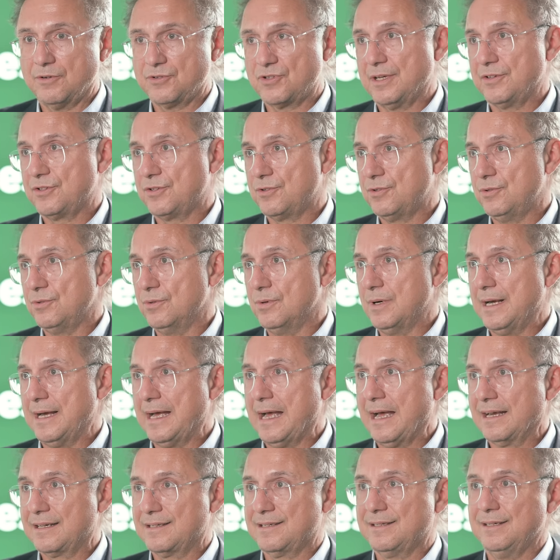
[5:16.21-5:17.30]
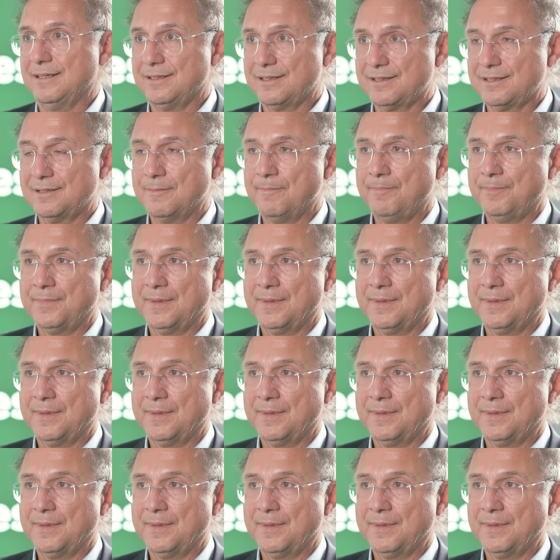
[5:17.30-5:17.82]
us to access